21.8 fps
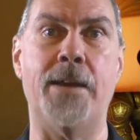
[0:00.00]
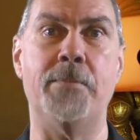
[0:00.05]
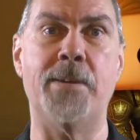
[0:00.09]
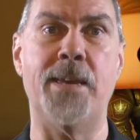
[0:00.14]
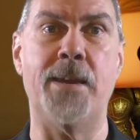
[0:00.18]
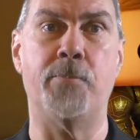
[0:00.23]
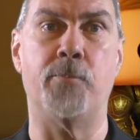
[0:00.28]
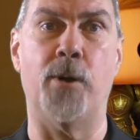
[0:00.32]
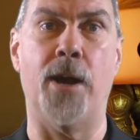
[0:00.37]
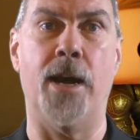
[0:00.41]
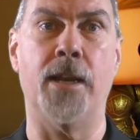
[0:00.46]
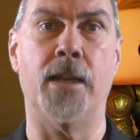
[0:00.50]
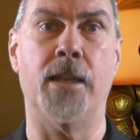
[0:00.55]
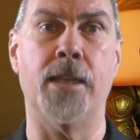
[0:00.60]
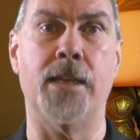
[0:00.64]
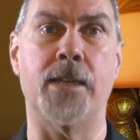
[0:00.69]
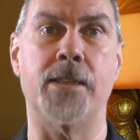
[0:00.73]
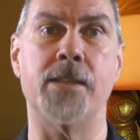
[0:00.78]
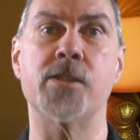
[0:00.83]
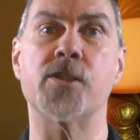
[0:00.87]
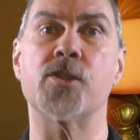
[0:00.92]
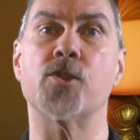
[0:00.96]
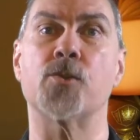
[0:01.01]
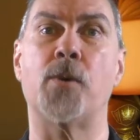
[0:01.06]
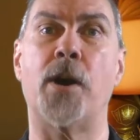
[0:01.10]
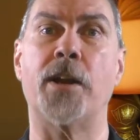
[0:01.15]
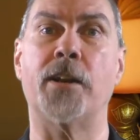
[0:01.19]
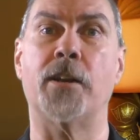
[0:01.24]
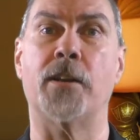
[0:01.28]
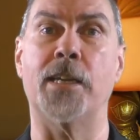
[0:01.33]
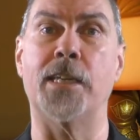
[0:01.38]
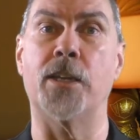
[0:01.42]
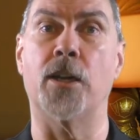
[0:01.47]
I'm Kit Bradley, and this is
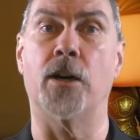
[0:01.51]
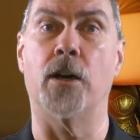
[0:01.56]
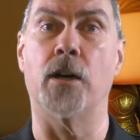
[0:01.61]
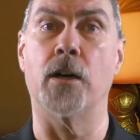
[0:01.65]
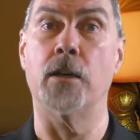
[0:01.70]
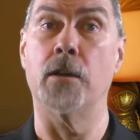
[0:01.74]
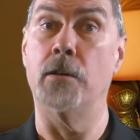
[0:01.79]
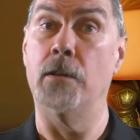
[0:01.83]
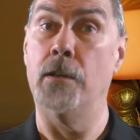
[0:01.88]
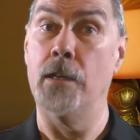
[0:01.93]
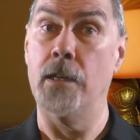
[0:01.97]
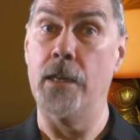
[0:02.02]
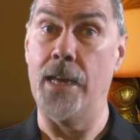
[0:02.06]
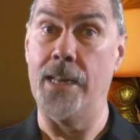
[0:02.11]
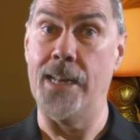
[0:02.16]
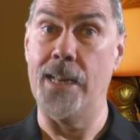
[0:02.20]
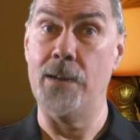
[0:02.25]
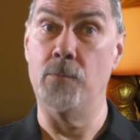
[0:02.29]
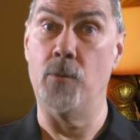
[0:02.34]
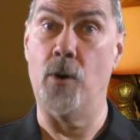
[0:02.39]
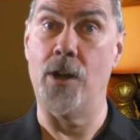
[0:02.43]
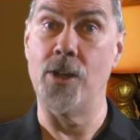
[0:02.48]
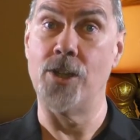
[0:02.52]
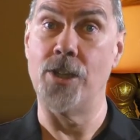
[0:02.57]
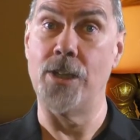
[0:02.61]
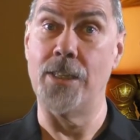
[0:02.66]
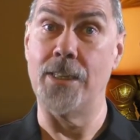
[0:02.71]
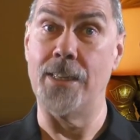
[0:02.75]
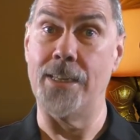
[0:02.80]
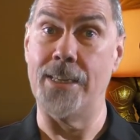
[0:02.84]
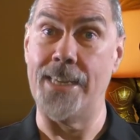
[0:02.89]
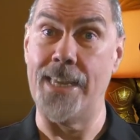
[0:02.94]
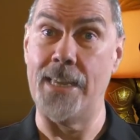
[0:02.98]
Writerly Talk, and I'm
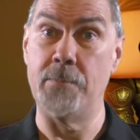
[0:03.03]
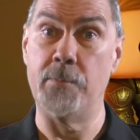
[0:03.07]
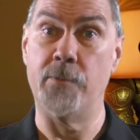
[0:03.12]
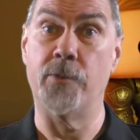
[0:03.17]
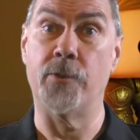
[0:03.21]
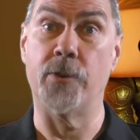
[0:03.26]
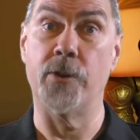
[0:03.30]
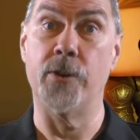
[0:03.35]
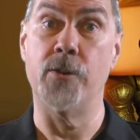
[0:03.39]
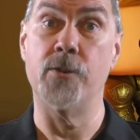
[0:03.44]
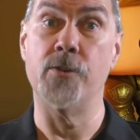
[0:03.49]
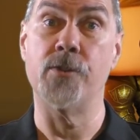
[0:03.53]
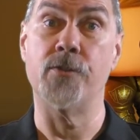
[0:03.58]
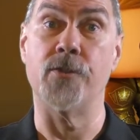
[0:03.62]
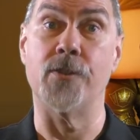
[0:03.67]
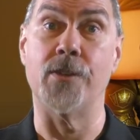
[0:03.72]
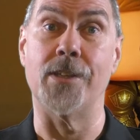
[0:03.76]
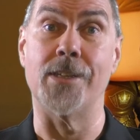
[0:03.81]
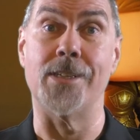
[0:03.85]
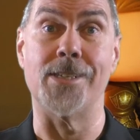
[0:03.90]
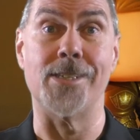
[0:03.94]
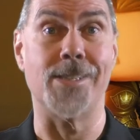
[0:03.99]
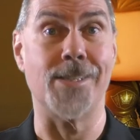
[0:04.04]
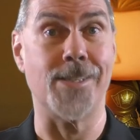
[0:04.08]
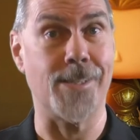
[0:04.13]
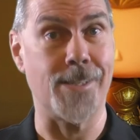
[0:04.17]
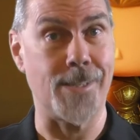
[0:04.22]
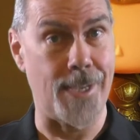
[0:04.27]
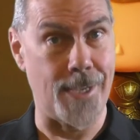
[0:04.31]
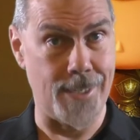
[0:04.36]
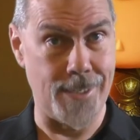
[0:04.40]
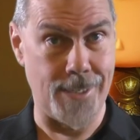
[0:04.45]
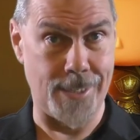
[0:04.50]
watching the Game of Thrones for the
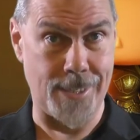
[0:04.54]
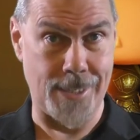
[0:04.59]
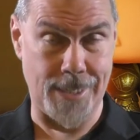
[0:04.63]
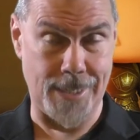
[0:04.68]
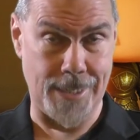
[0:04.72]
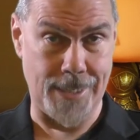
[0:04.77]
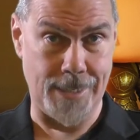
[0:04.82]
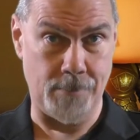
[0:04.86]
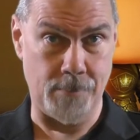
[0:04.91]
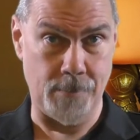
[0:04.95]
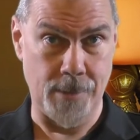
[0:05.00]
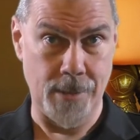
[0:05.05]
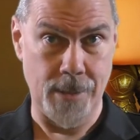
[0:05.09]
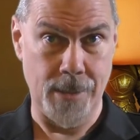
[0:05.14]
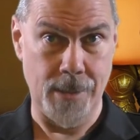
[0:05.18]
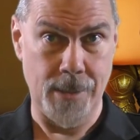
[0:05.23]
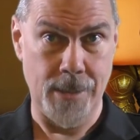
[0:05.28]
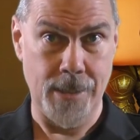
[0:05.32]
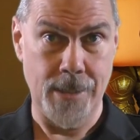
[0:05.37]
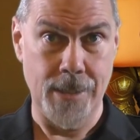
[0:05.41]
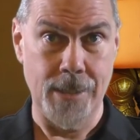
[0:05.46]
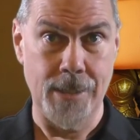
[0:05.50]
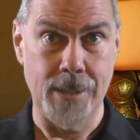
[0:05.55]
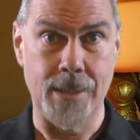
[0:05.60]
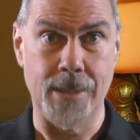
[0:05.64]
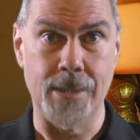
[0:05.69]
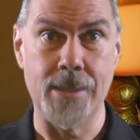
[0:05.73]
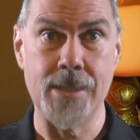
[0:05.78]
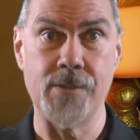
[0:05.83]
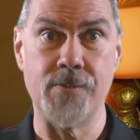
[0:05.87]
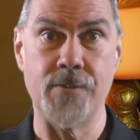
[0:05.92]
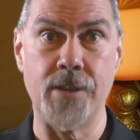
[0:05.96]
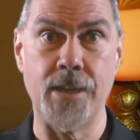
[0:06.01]
second time. In
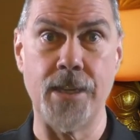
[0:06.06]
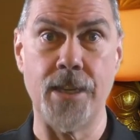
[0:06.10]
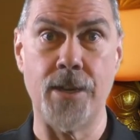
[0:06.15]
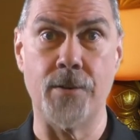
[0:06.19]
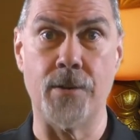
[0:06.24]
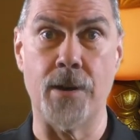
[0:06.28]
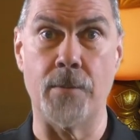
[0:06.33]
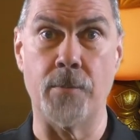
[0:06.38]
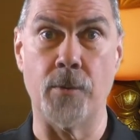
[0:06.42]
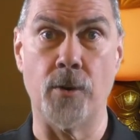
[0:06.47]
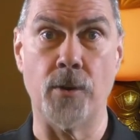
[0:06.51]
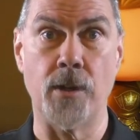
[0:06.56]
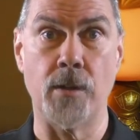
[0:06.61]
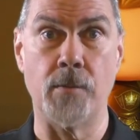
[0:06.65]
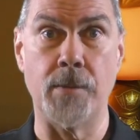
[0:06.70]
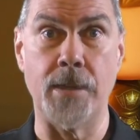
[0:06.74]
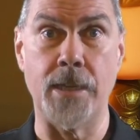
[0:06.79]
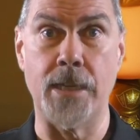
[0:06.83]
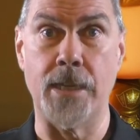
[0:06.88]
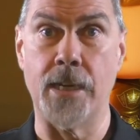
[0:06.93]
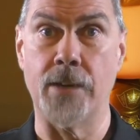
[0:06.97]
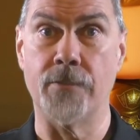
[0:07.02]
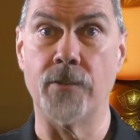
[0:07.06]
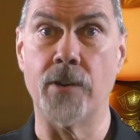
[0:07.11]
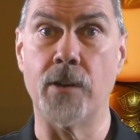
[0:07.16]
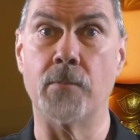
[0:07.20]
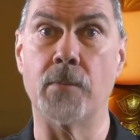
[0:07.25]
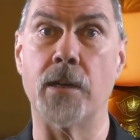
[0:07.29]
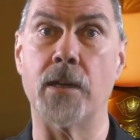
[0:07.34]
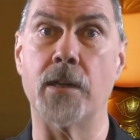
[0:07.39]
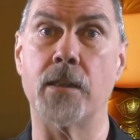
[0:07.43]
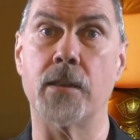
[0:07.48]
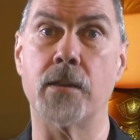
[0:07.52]
this video, I'm going to be covering
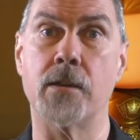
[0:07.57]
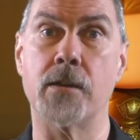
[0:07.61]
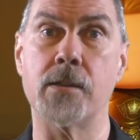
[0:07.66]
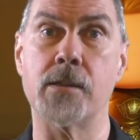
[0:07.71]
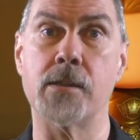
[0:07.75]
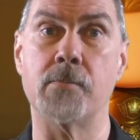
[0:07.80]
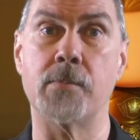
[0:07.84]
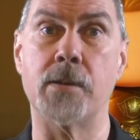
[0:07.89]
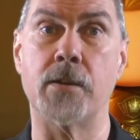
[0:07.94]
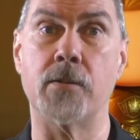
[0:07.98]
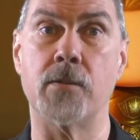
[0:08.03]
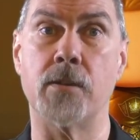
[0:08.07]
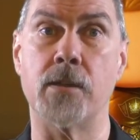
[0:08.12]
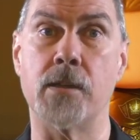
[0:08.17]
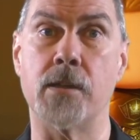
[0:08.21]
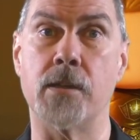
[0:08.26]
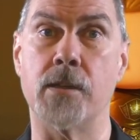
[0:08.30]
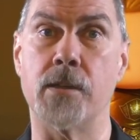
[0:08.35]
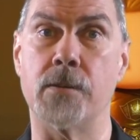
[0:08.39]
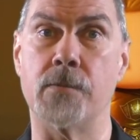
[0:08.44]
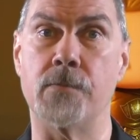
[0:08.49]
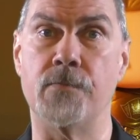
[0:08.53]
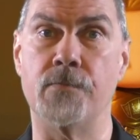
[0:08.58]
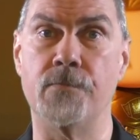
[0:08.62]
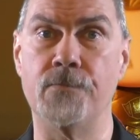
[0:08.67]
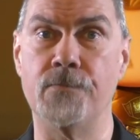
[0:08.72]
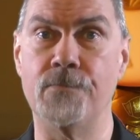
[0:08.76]
my thoughts about the